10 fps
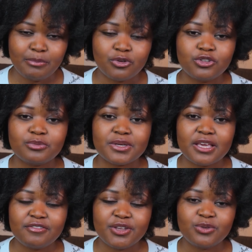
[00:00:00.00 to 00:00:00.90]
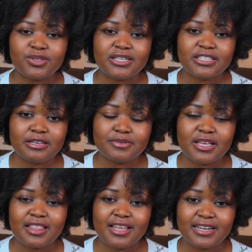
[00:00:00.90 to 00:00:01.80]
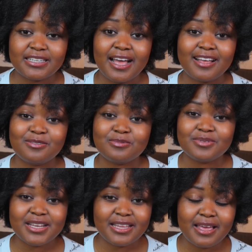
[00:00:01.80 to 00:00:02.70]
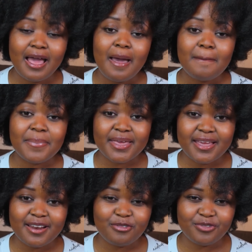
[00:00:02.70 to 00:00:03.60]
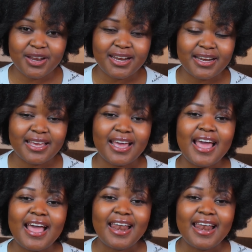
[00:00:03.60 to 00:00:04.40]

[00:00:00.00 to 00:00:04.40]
I'm going to be giving you the tips that are really beginner friendly,